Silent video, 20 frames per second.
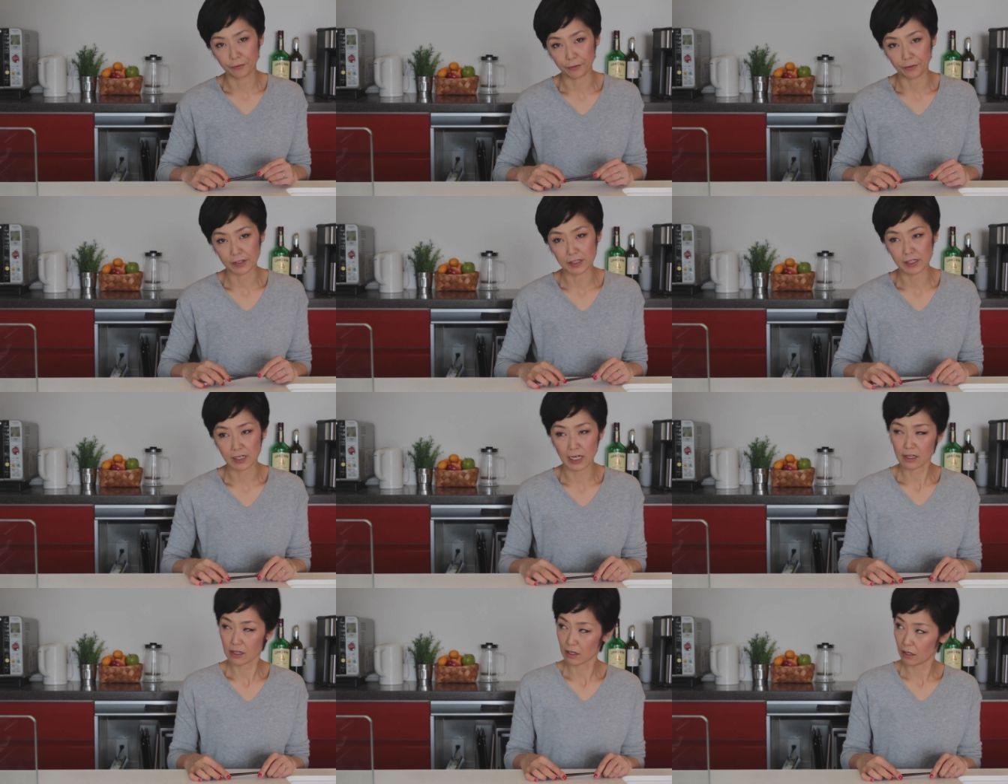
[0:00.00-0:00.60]

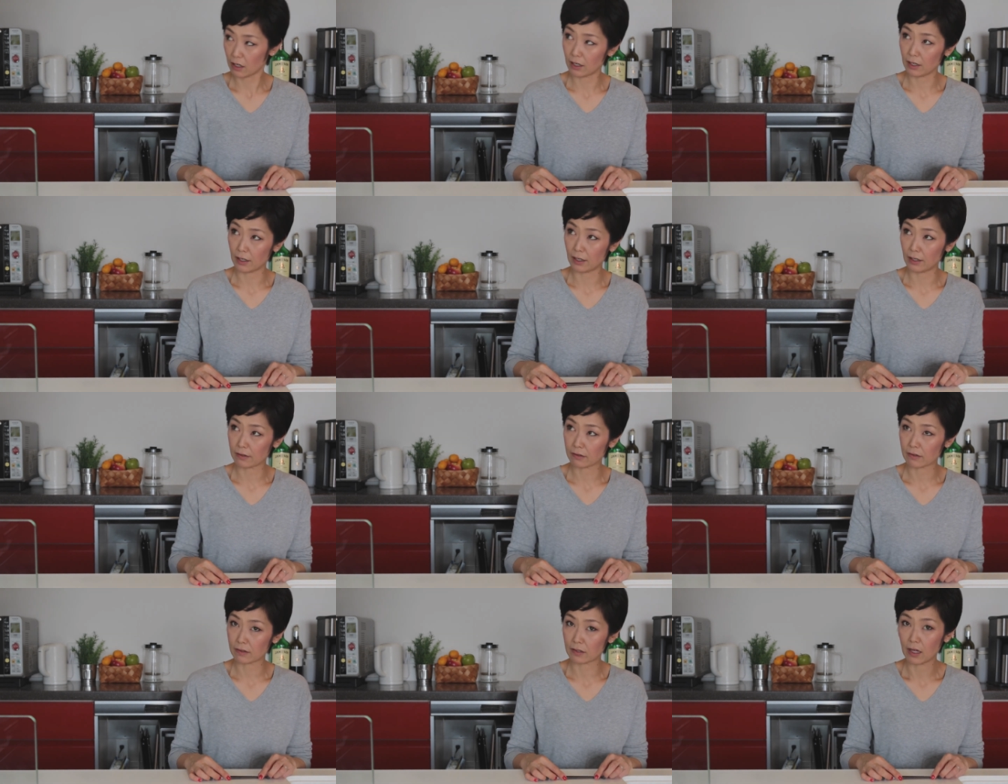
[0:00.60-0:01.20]
foods such
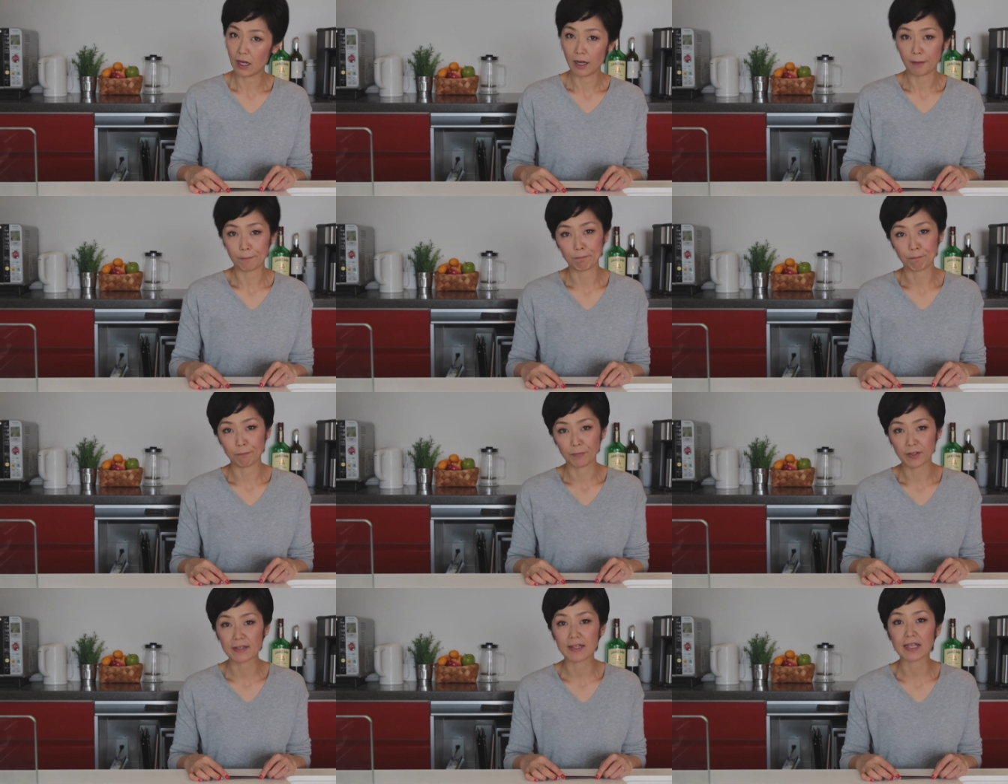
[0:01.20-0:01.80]
as
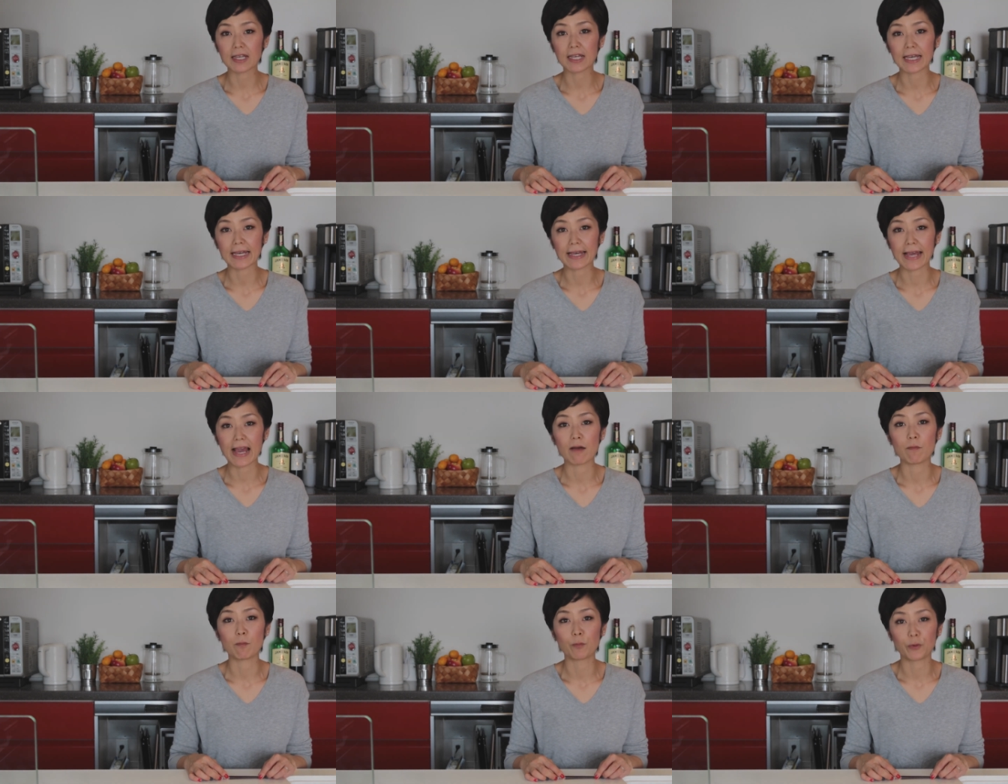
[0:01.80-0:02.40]

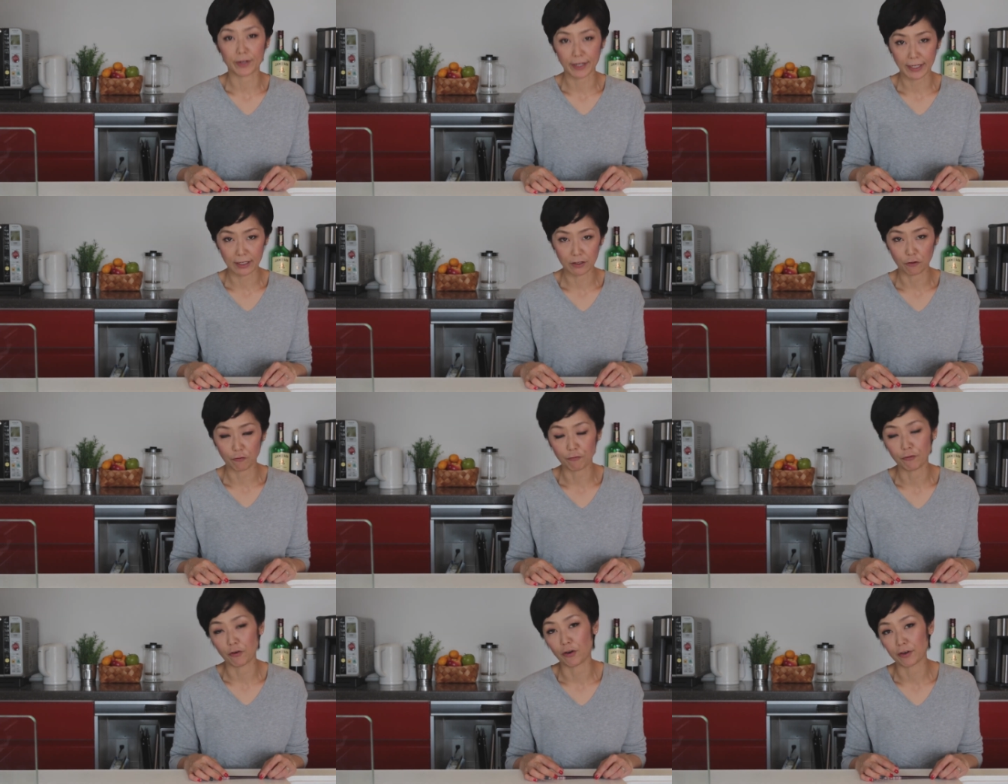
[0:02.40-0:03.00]
sticky yam
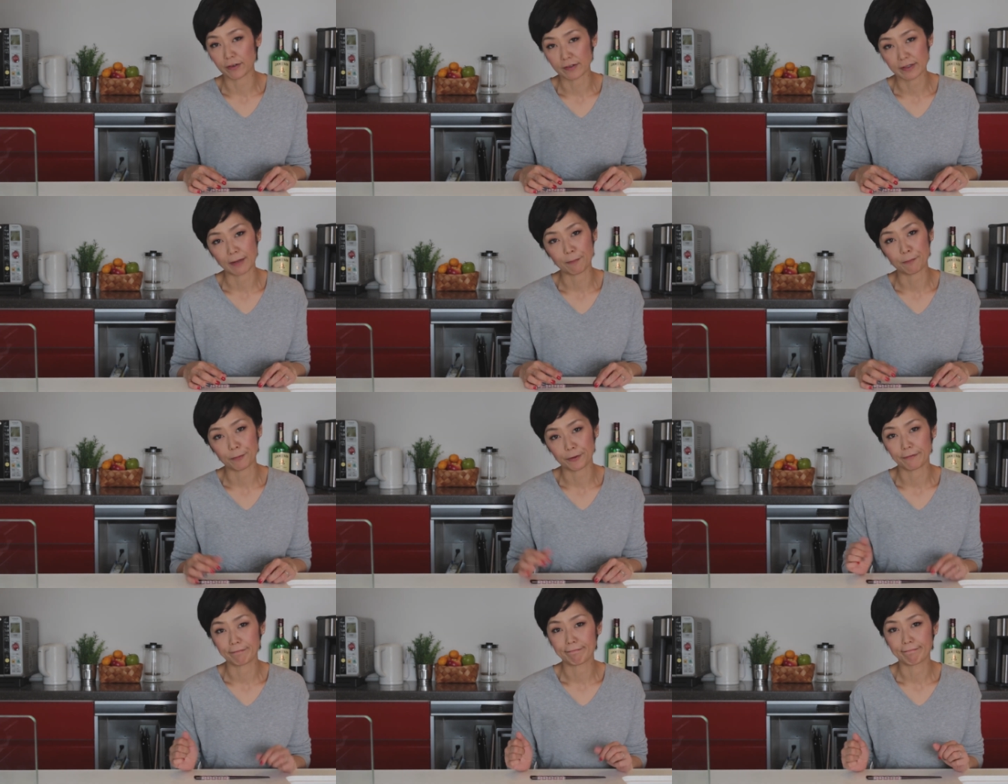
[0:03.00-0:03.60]
potato, for
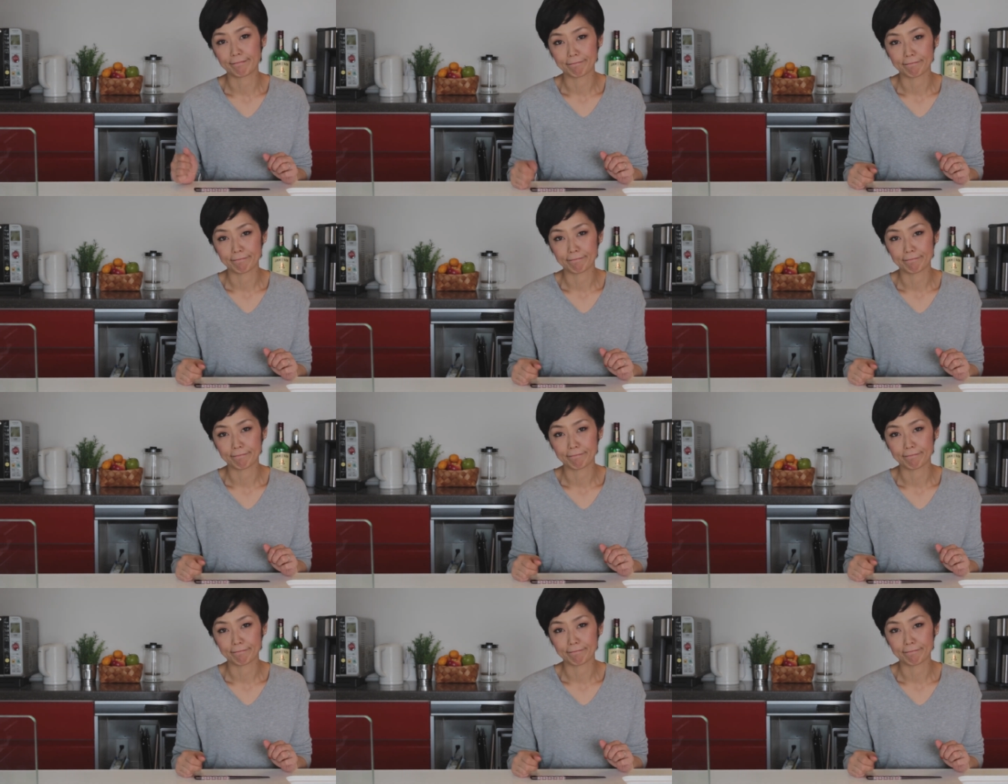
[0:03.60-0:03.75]
example.